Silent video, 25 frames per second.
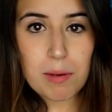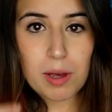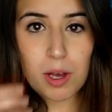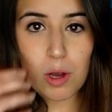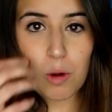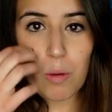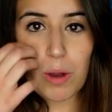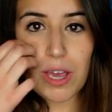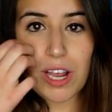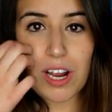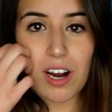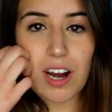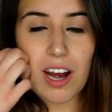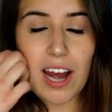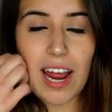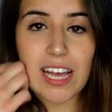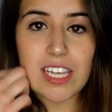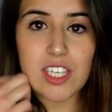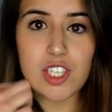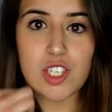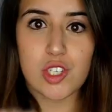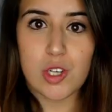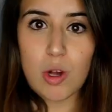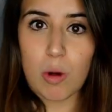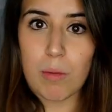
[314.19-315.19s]
but Quaker
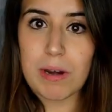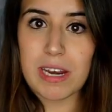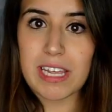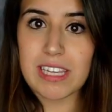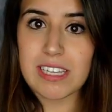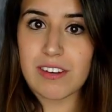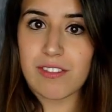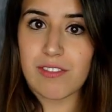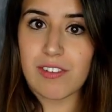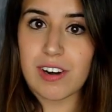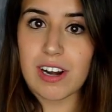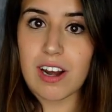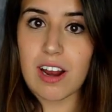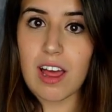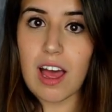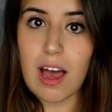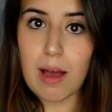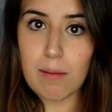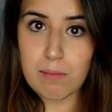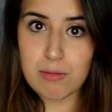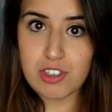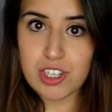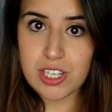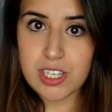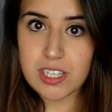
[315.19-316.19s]
has so many different
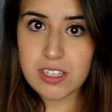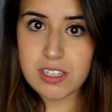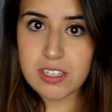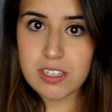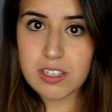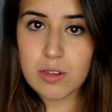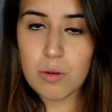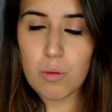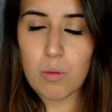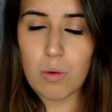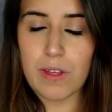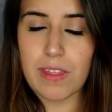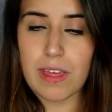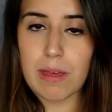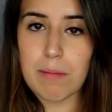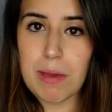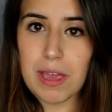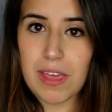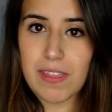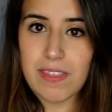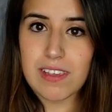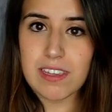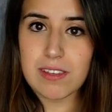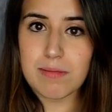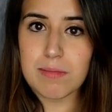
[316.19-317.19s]
options where they
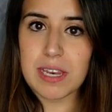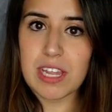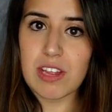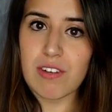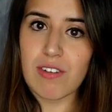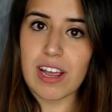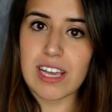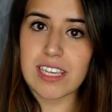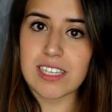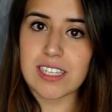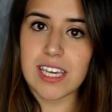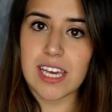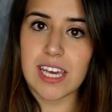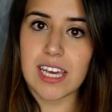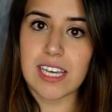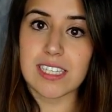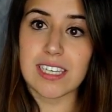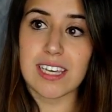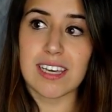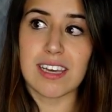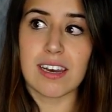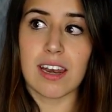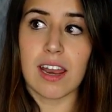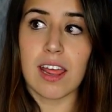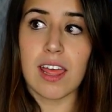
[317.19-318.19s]
make these mini rice cakes
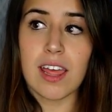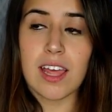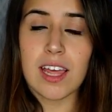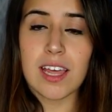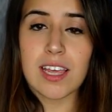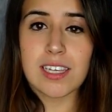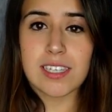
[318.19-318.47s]
in